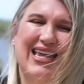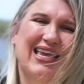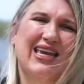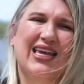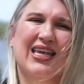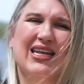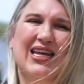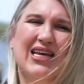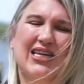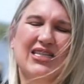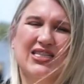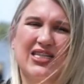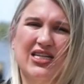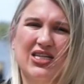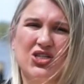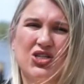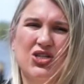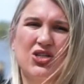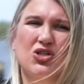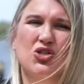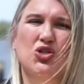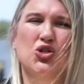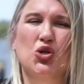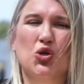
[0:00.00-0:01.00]
in
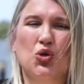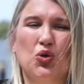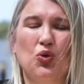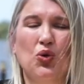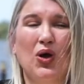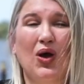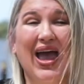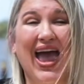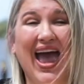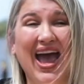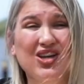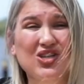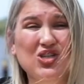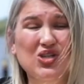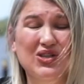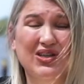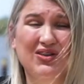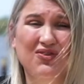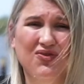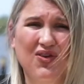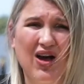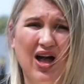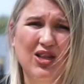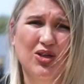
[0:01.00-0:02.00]
addition to
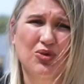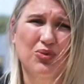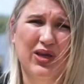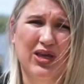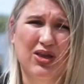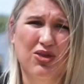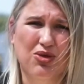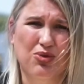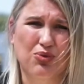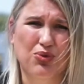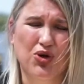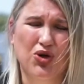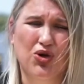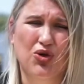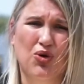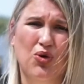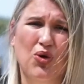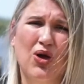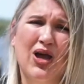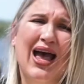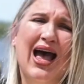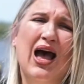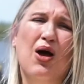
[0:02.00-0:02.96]
actually following through